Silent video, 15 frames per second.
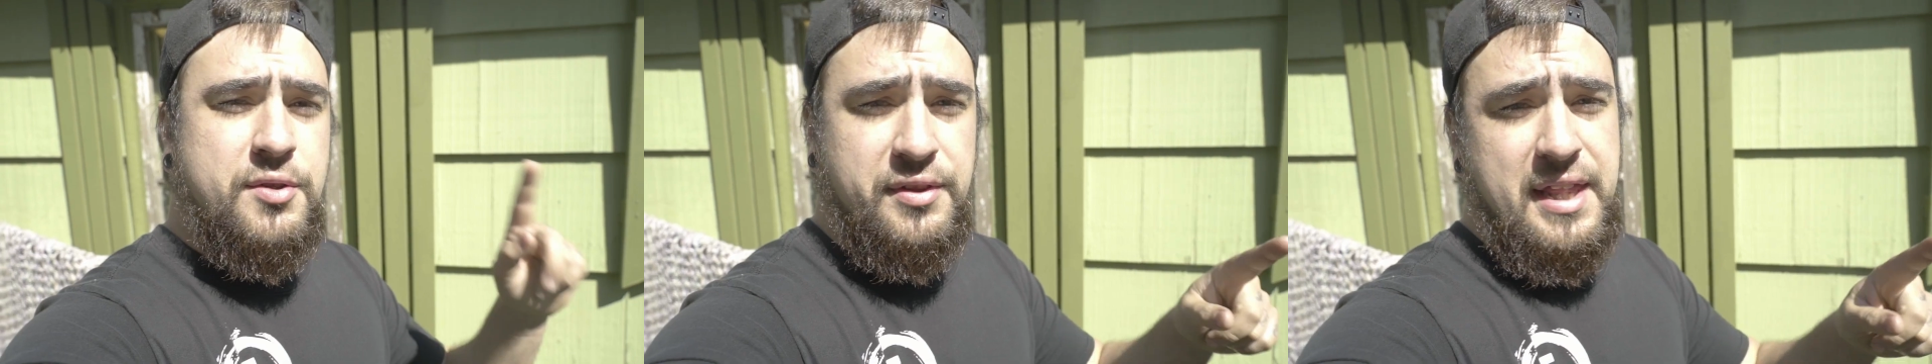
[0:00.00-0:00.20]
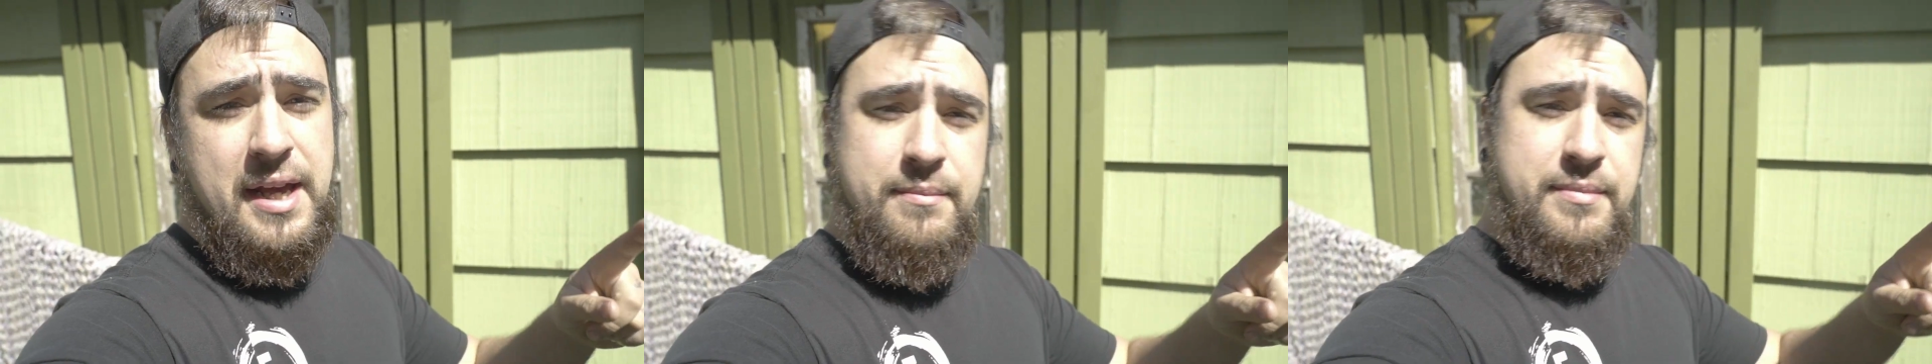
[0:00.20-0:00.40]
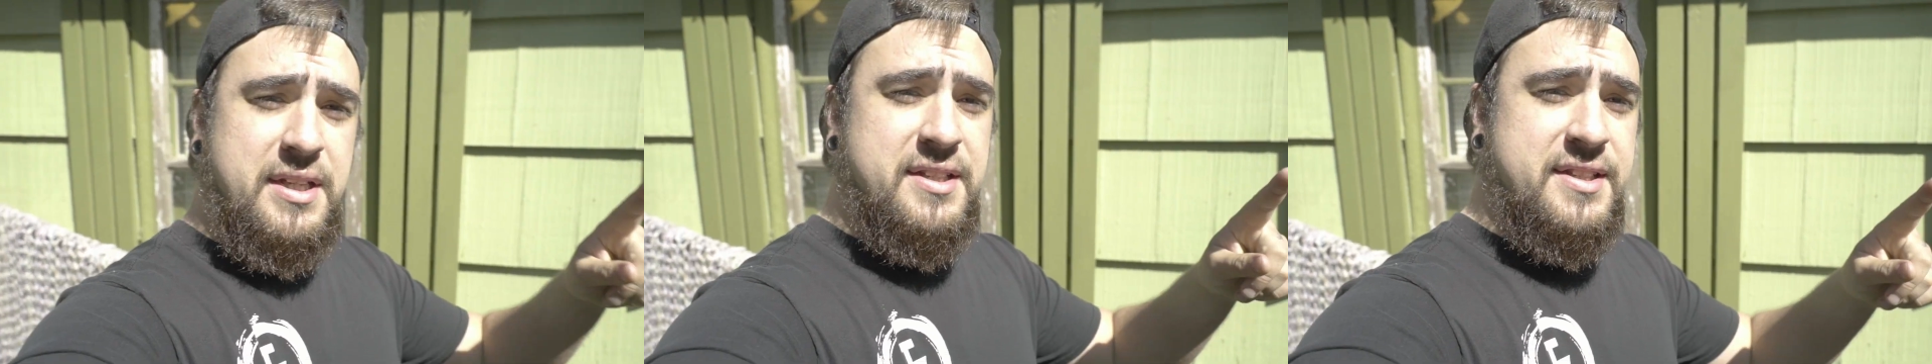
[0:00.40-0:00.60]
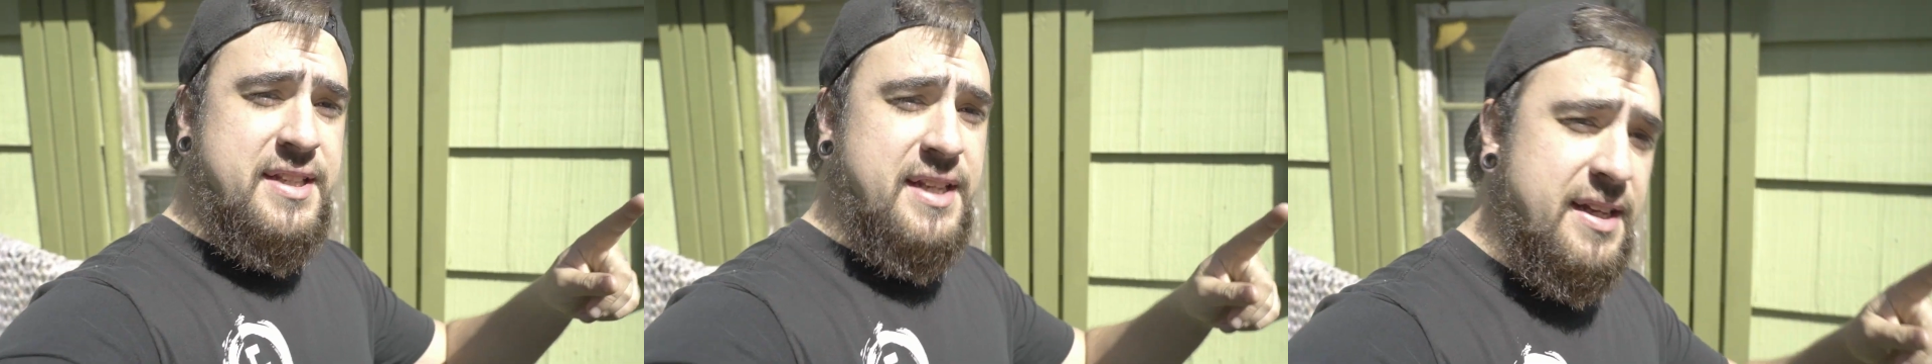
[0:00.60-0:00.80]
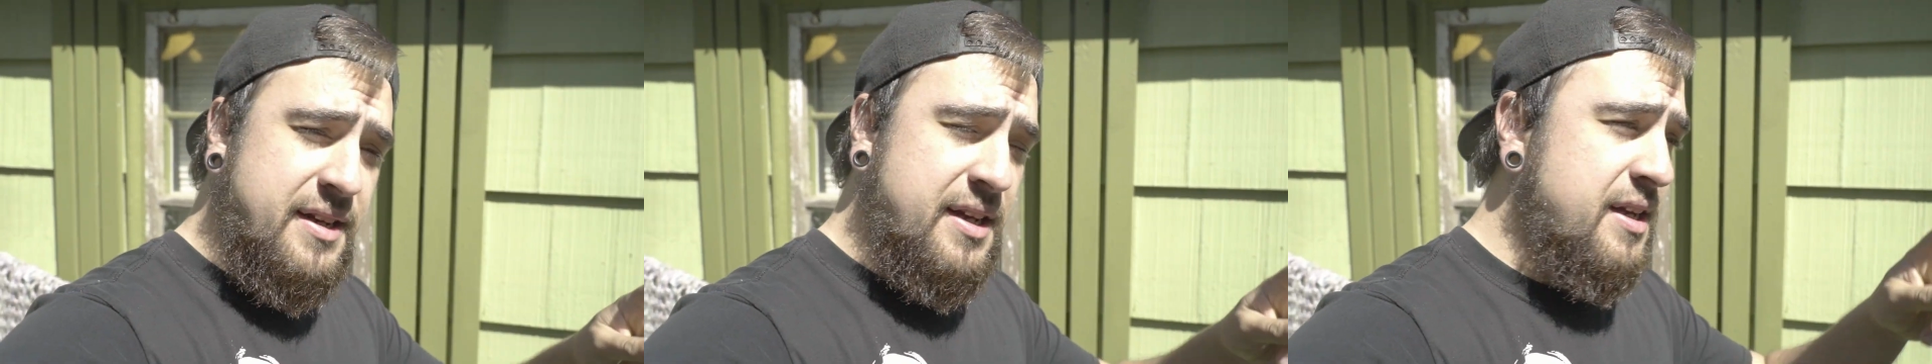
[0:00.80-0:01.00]
So with that being
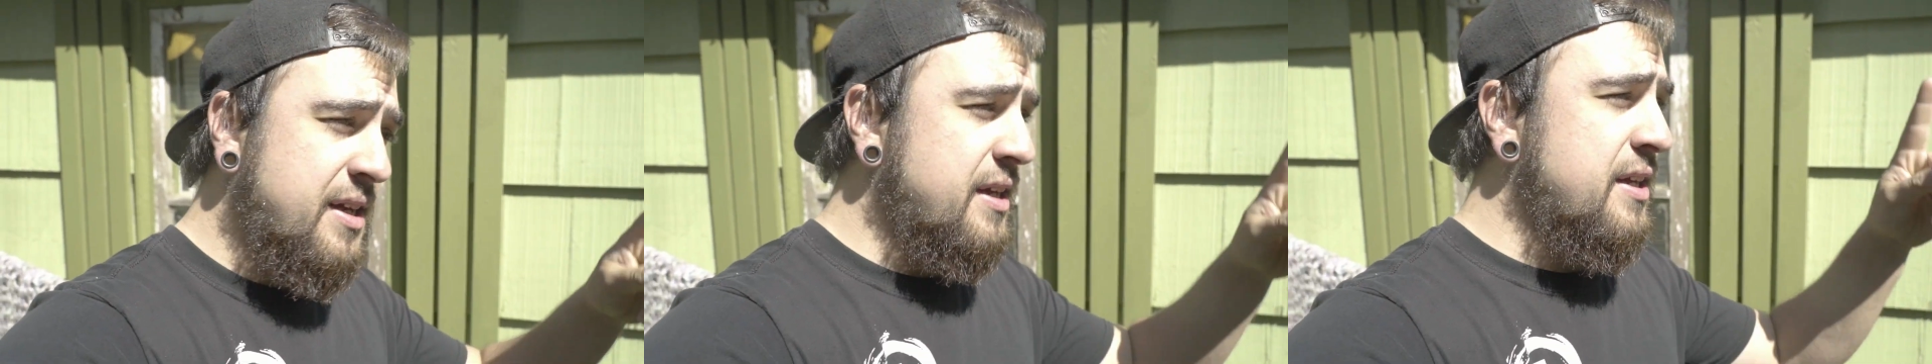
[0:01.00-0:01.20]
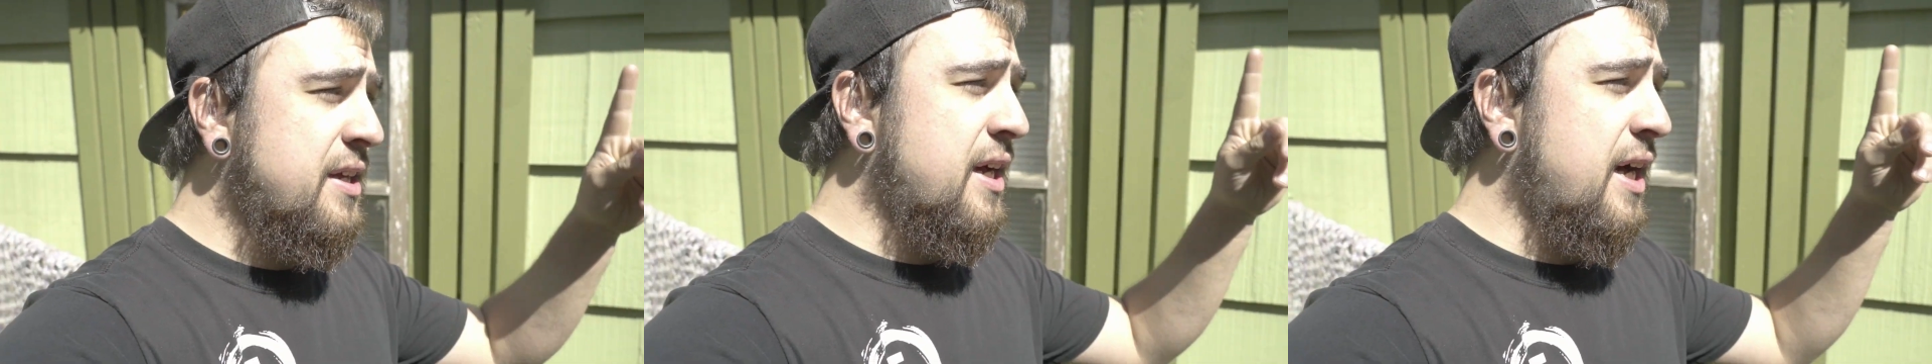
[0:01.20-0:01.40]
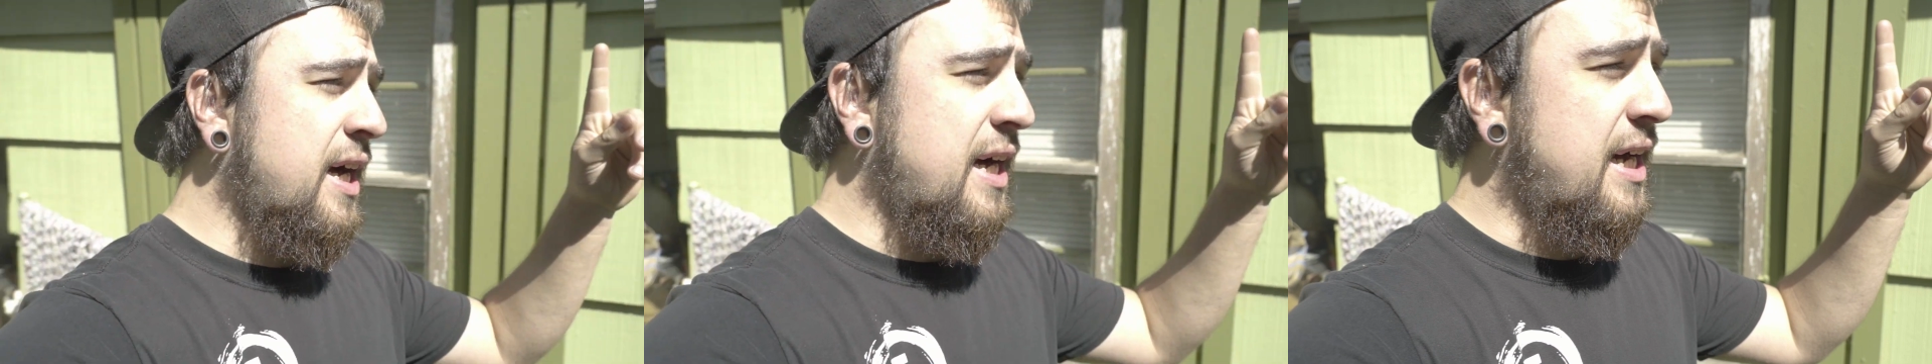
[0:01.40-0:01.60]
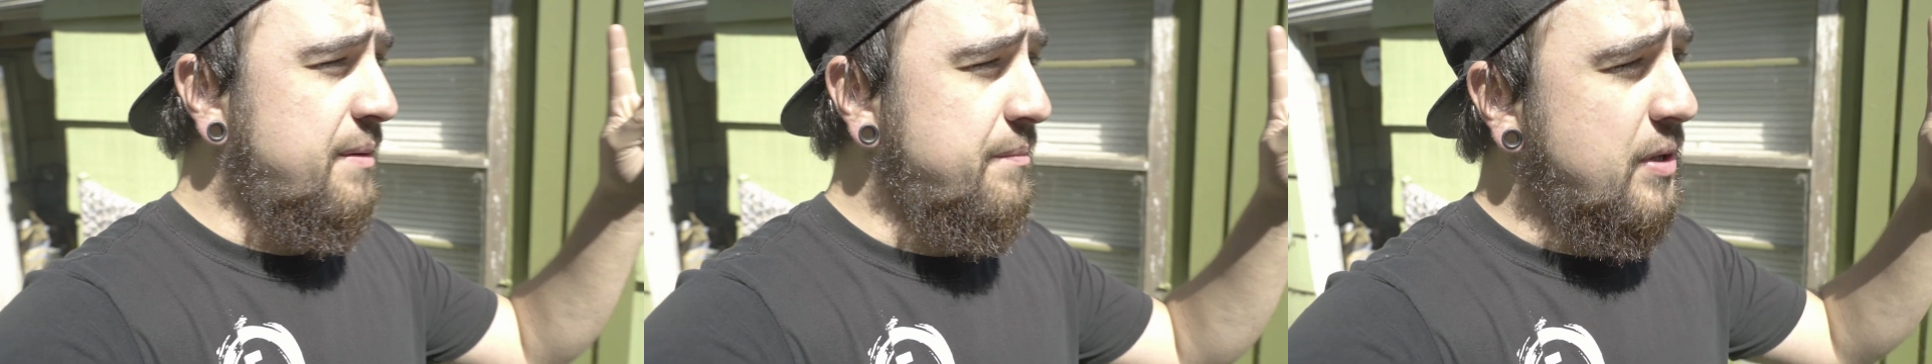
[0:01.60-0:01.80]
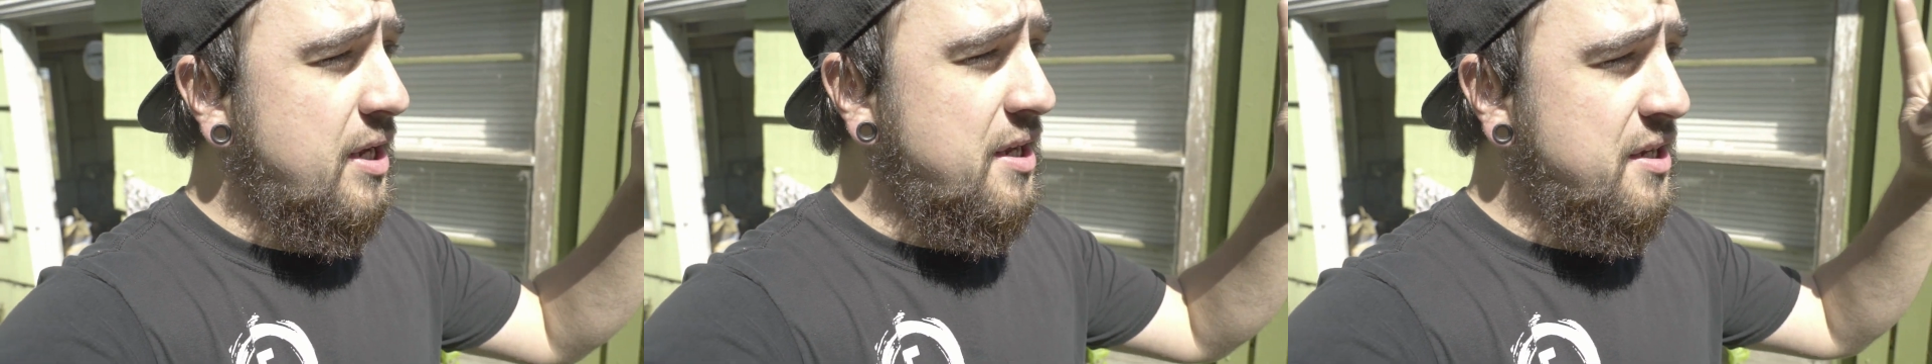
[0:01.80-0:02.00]
said,
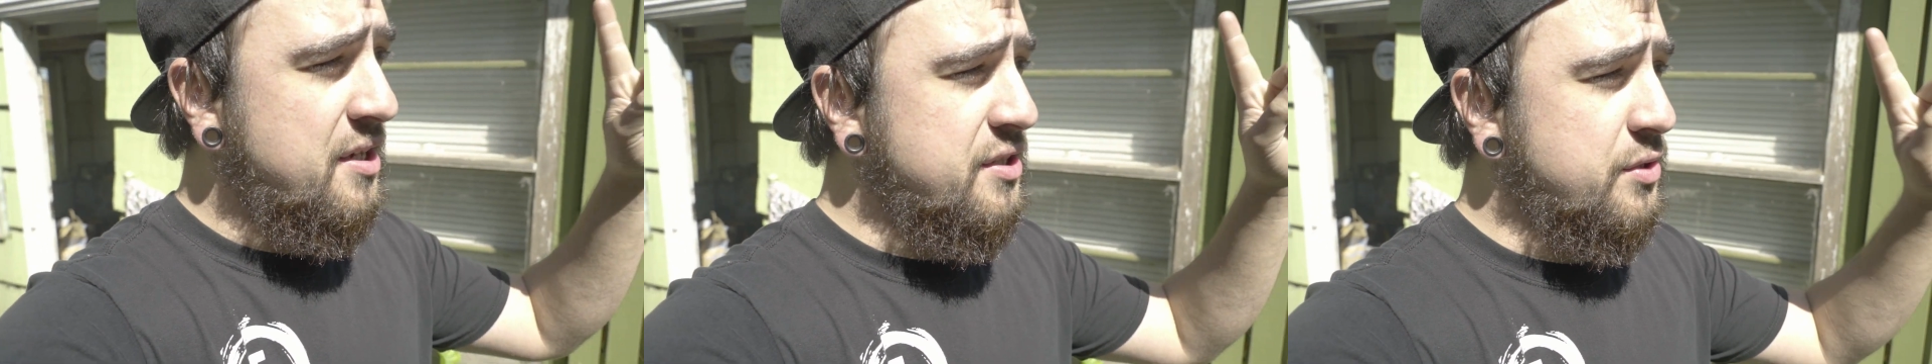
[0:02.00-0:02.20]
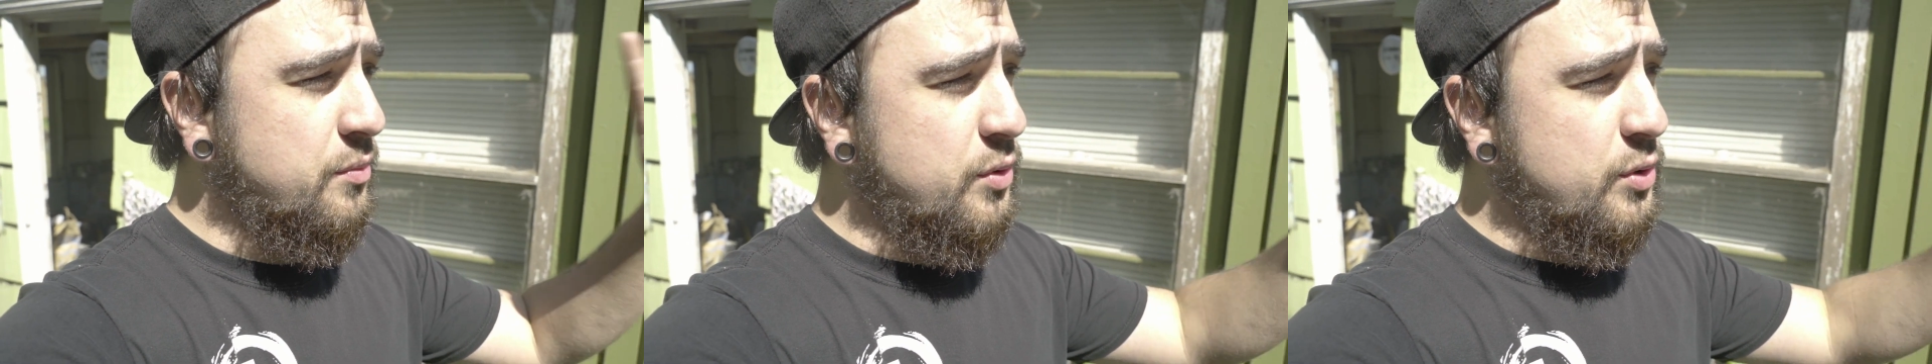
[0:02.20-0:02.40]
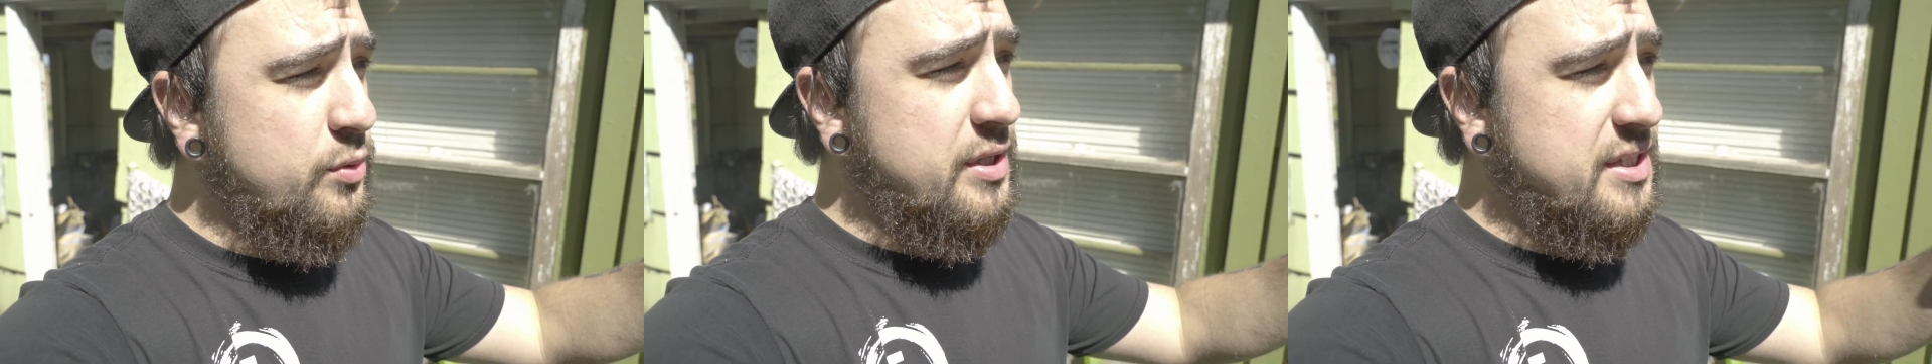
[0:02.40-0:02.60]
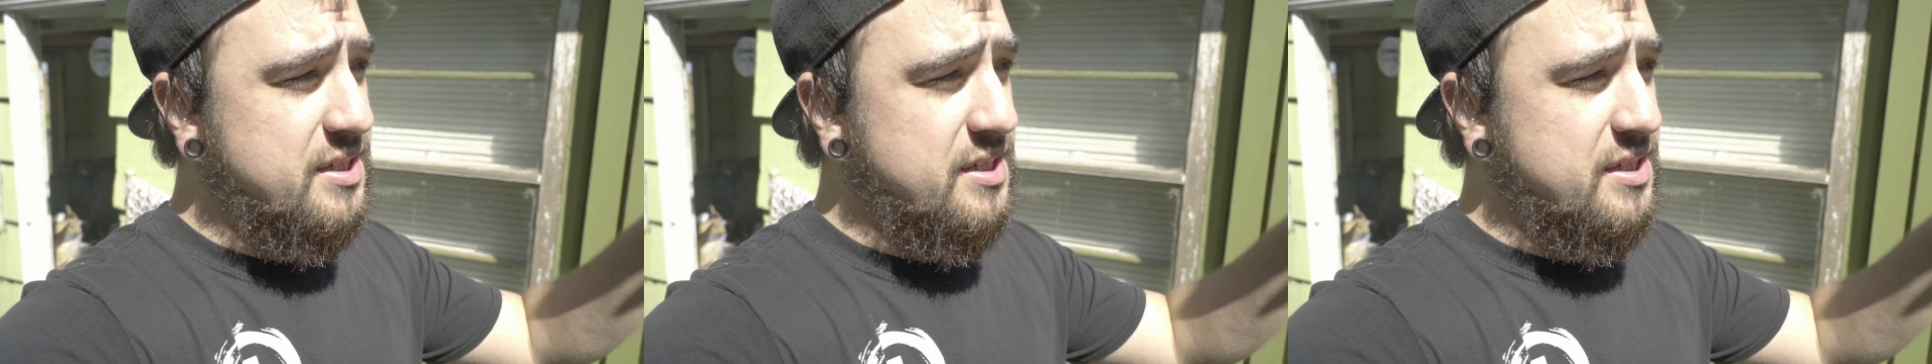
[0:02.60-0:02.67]
Dawood